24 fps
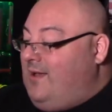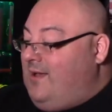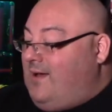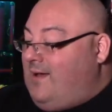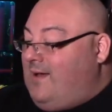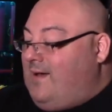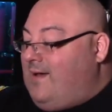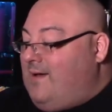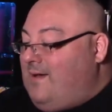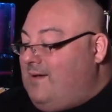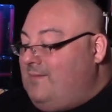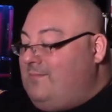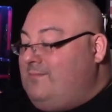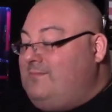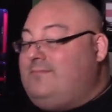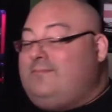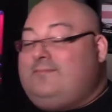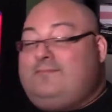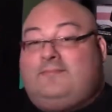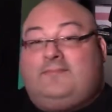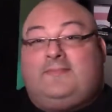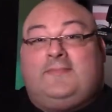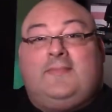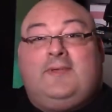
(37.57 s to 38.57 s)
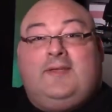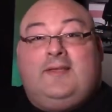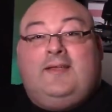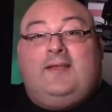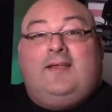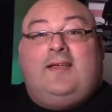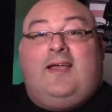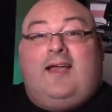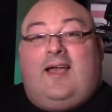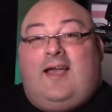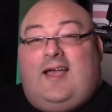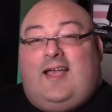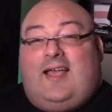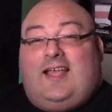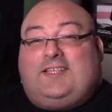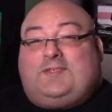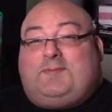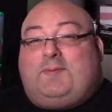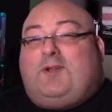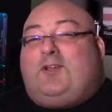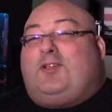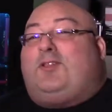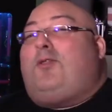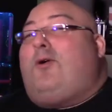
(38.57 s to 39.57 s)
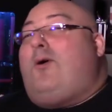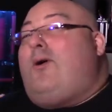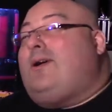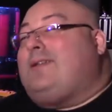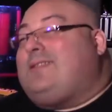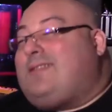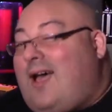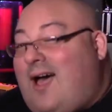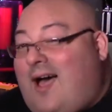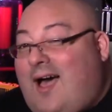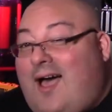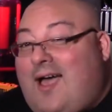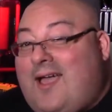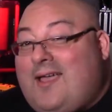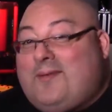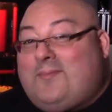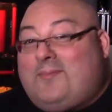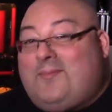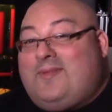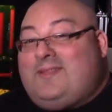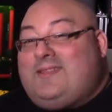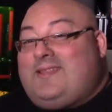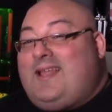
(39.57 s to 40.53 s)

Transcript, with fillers: Um, it's been a long time